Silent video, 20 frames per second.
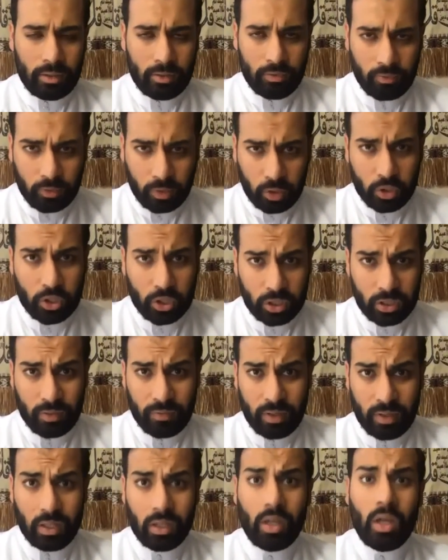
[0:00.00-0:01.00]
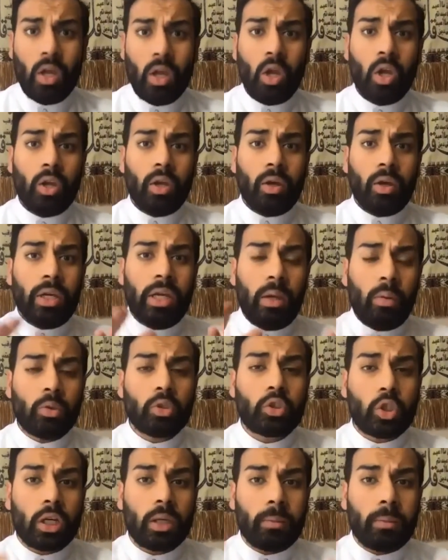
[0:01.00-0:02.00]
versions of it. He was
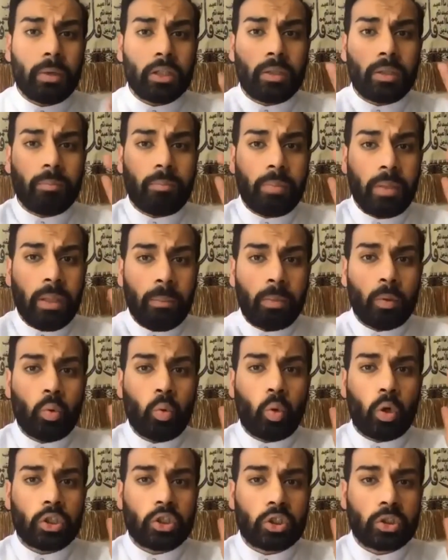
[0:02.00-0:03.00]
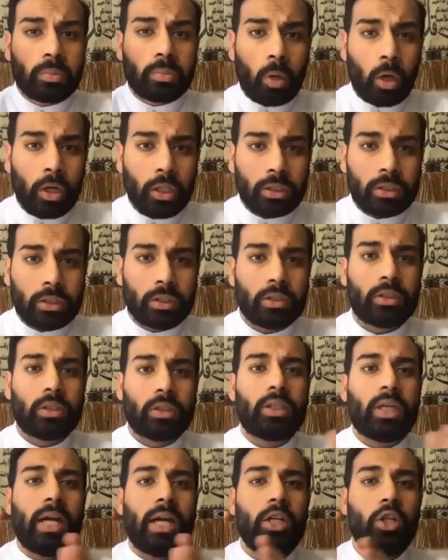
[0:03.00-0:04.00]
talking about the people who are smartest in
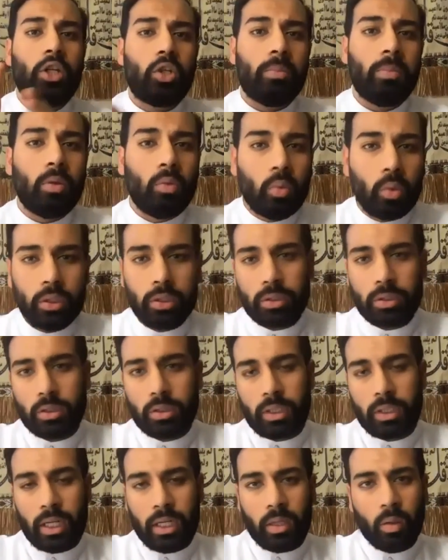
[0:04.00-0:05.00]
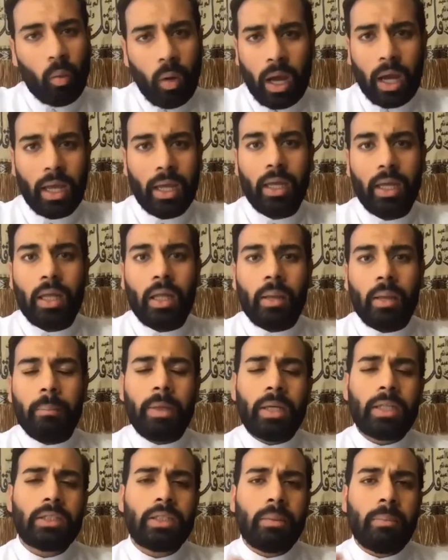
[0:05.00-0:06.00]
society should be ruling society. Why?
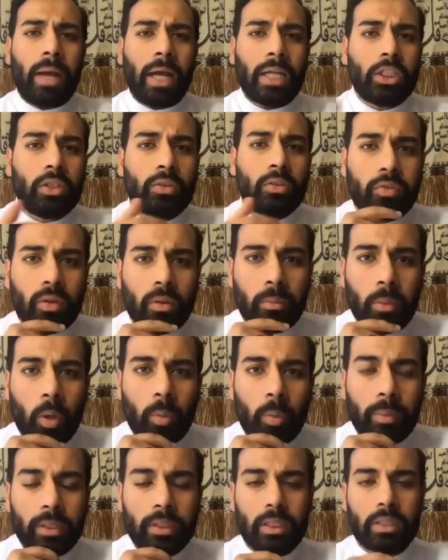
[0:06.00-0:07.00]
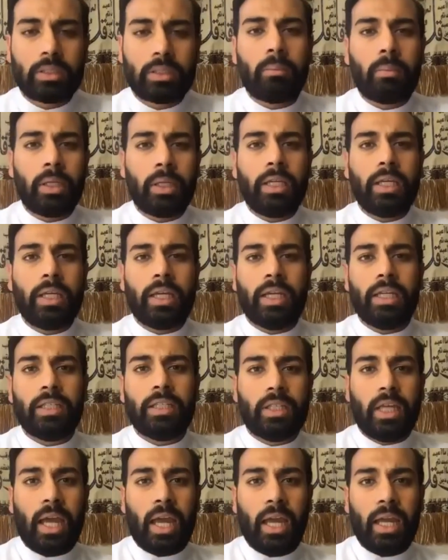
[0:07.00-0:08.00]
Because imagine for a moment that somebody is
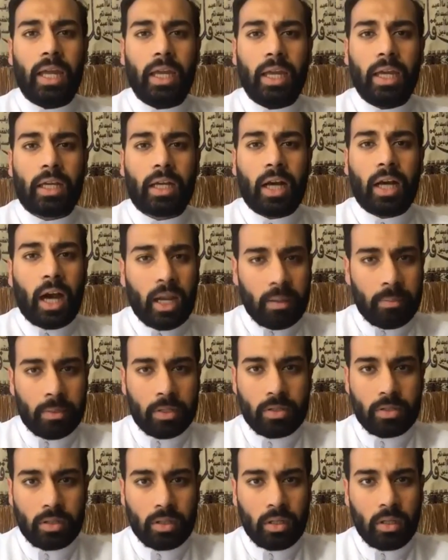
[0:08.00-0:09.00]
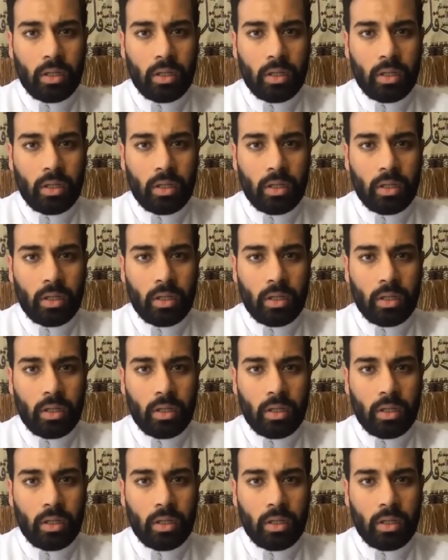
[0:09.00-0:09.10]
an economist,